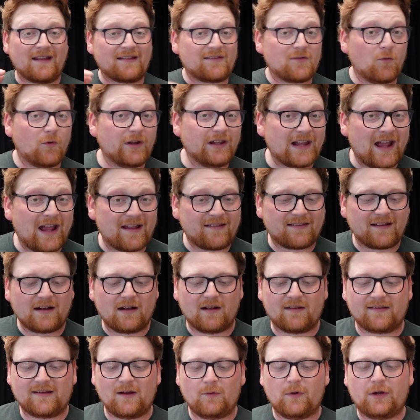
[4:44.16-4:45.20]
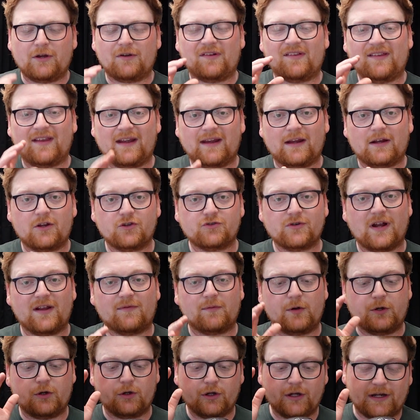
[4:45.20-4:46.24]
That's the one last thing I'll say when you're sitting at a dress,
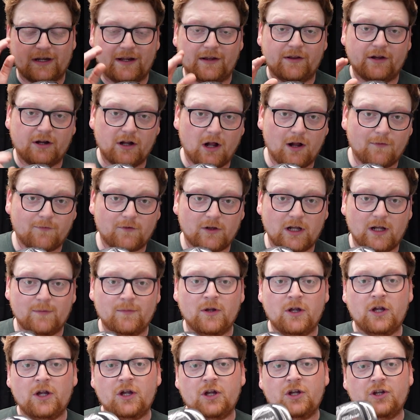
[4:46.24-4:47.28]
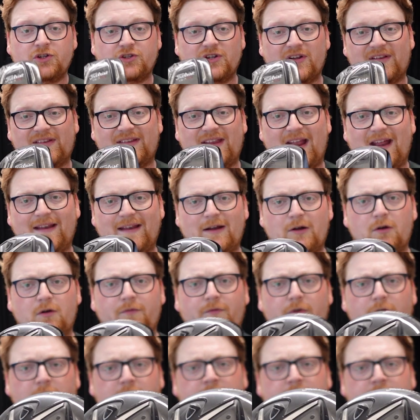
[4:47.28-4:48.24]
when you're looking at the golf club, just standing over